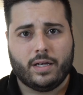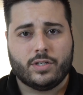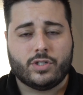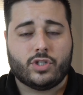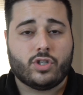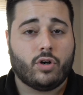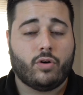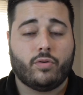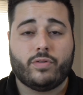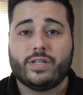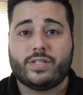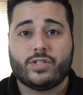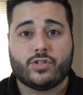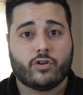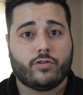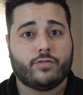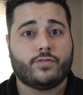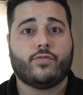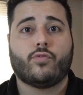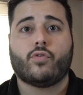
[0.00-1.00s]
So this
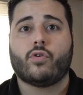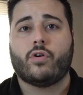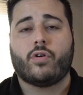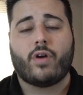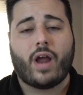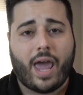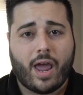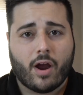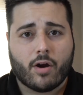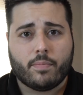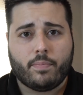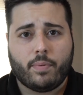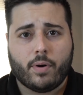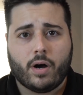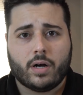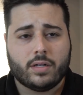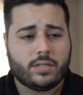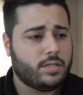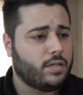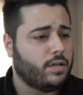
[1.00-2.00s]
serves for your
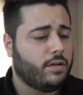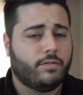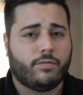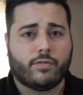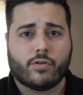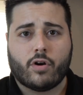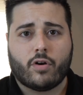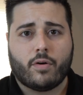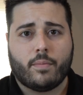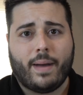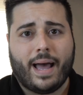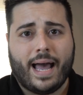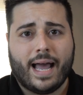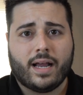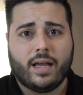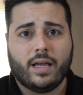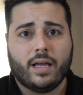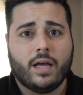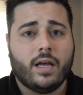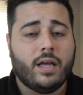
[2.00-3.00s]
AirPods, for your
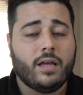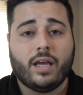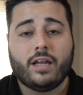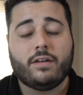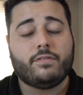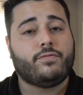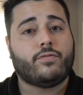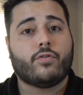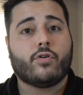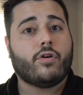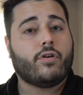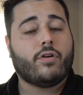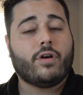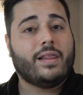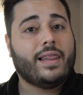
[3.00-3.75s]
Mac, and for your